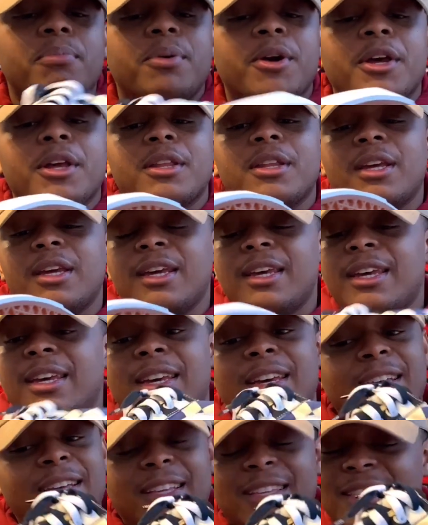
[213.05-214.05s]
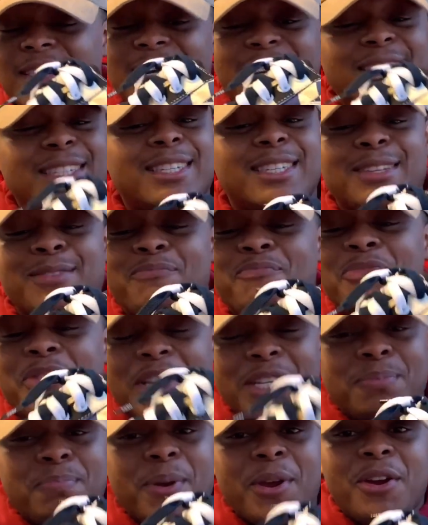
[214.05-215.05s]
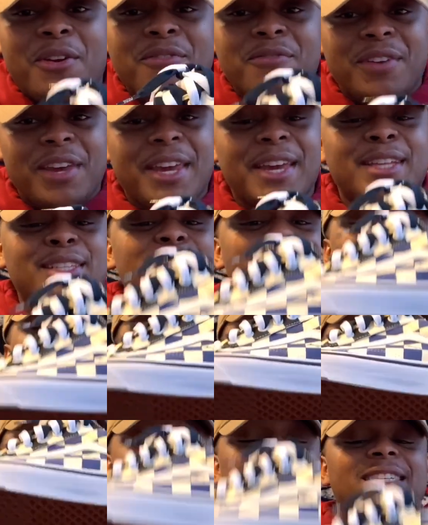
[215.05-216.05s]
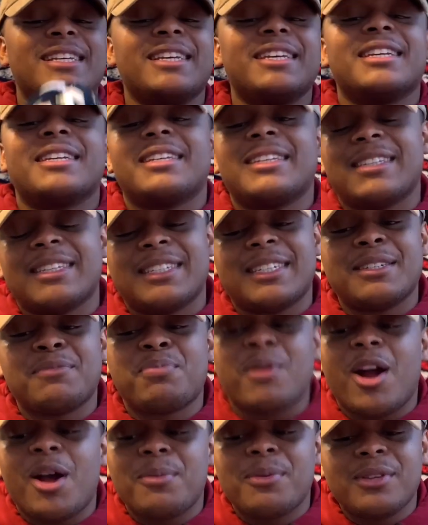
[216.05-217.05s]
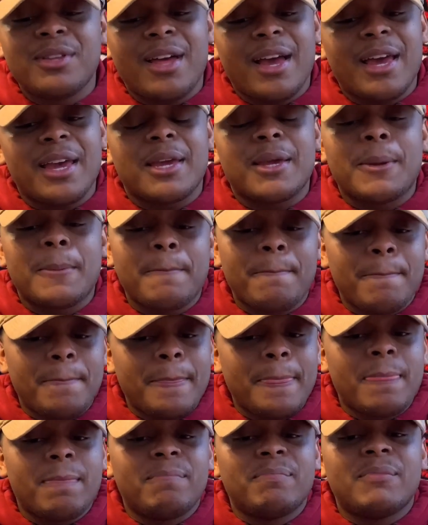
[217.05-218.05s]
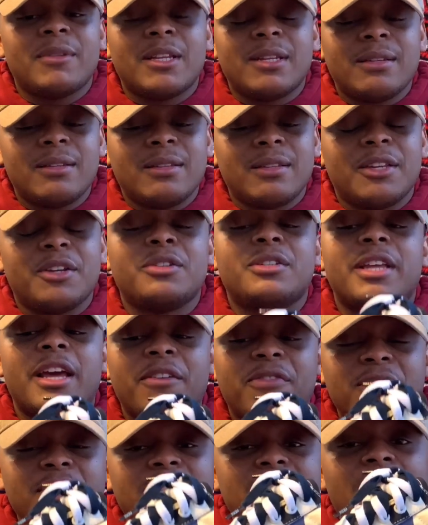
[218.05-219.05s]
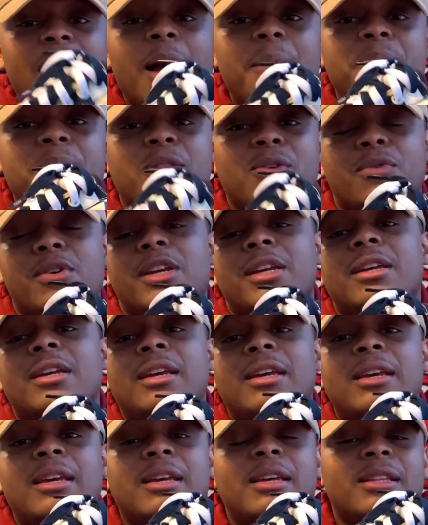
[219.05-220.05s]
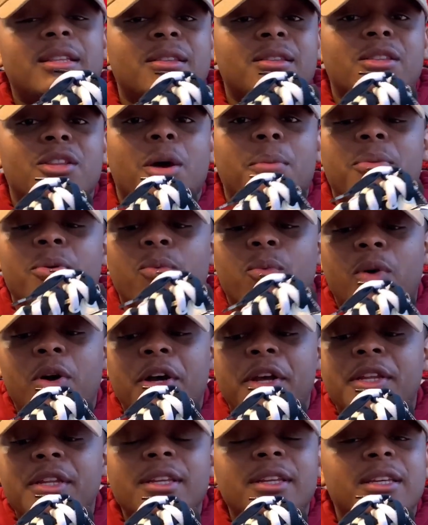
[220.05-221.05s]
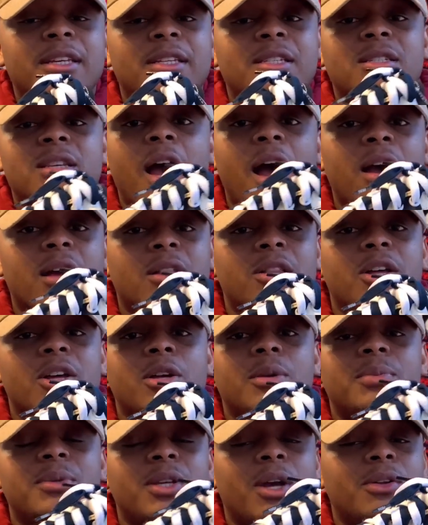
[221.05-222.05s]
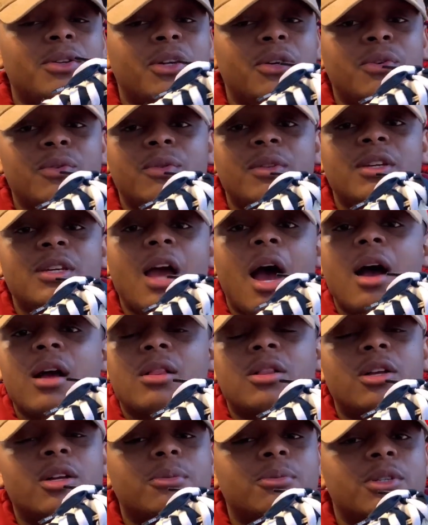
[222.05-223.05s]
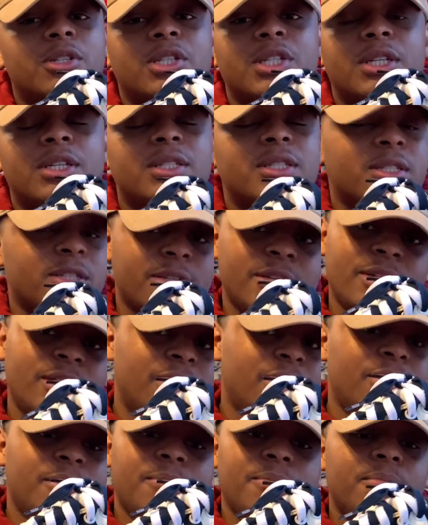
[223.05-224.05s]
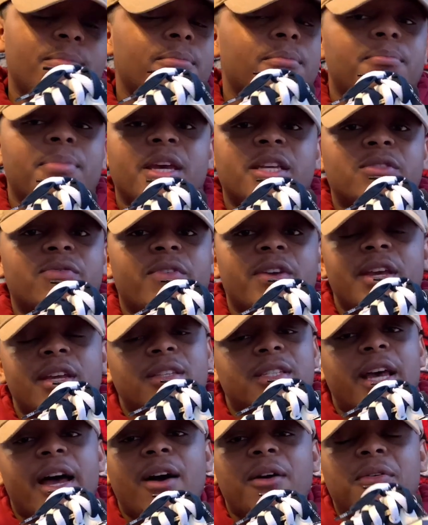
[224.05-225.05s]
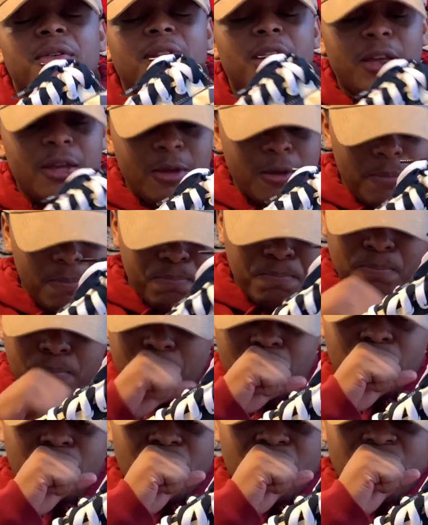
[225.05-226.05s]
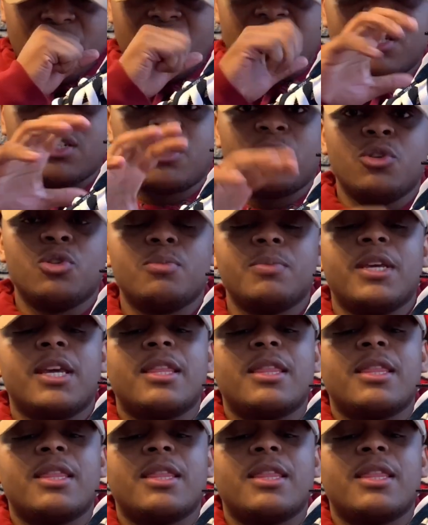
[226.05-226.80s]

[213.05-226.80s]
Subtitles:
But this pair of Vans is sick. This is probably like, they're definitely top 3. Number 1 is yacht clubs. Y'all know the yacht clubs are just the best Vans out. Excuse me.